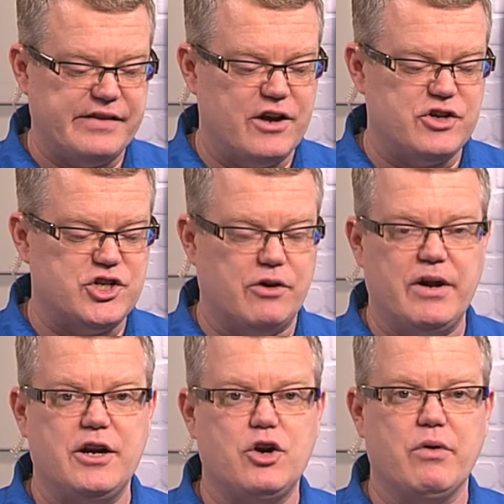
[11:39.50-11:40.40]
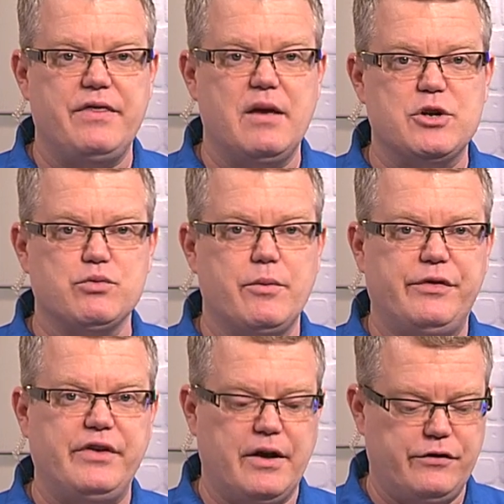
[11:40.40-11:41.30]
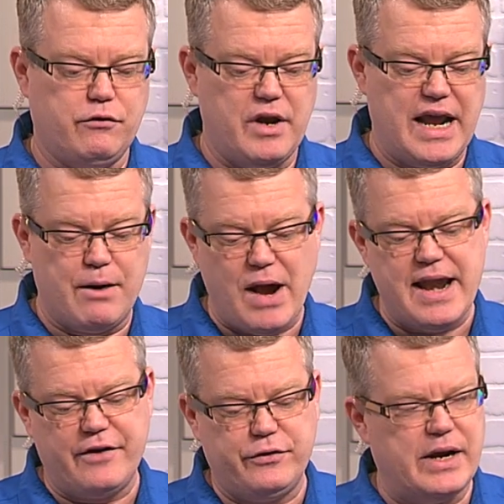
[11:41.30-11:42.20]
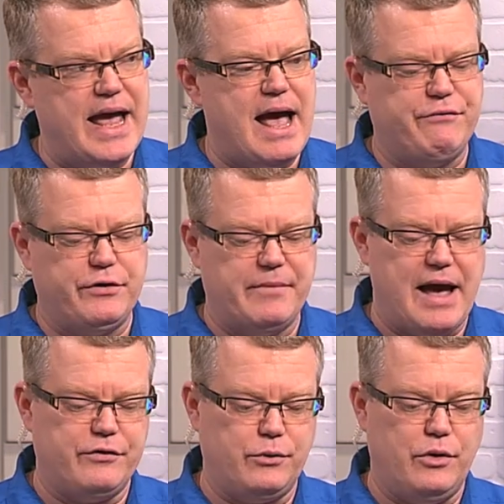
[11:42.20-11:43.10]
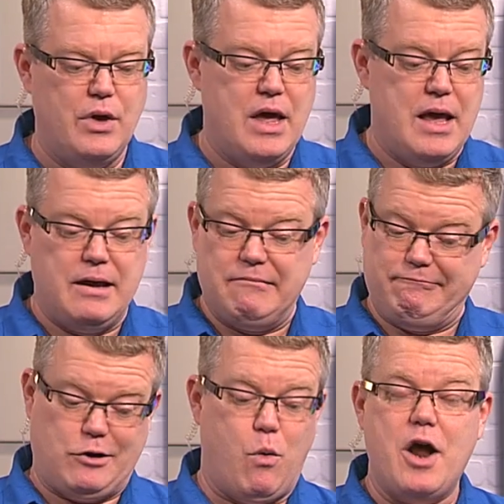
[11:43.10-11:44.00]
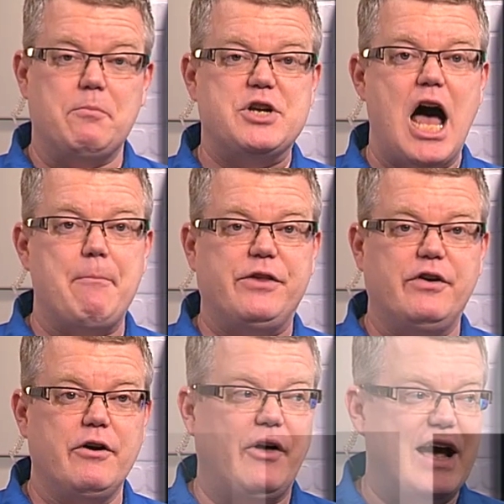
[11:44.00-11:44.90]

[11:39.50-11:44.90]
is actually generated to create the imagery we see on screen. And right next to it, I have some actual quantum dot material